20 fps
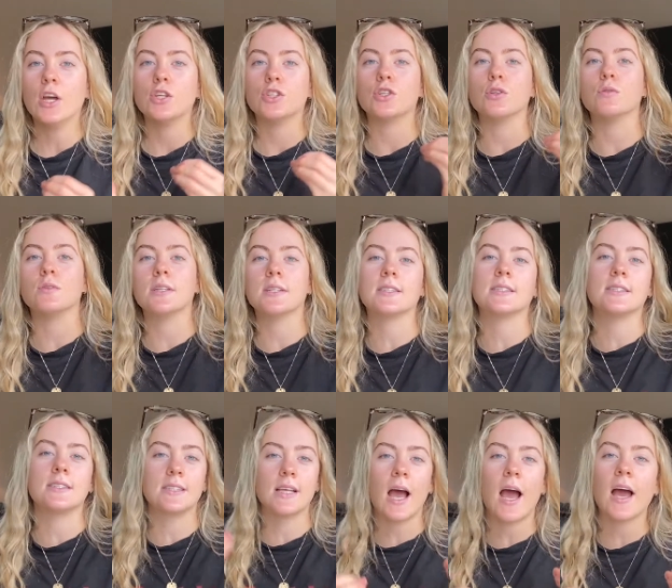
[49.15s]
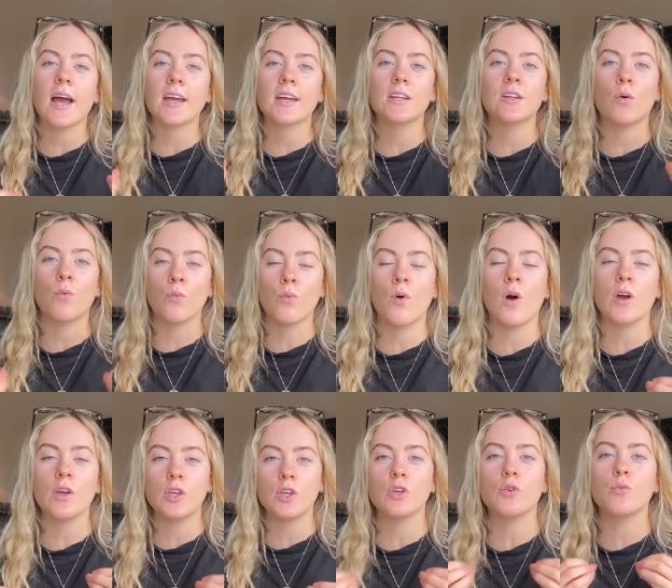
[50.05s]
to decide
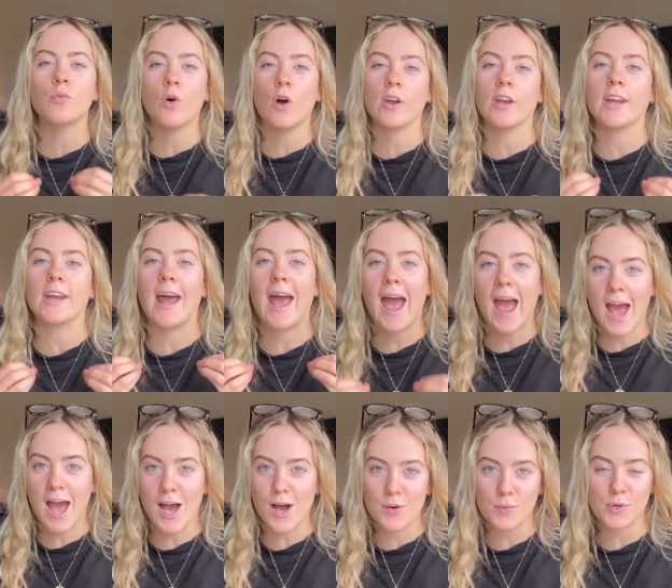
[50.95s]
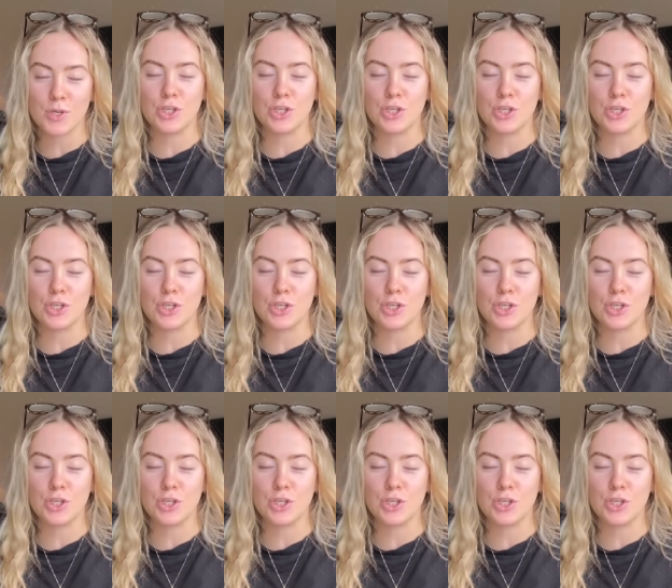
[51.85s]
what you want and how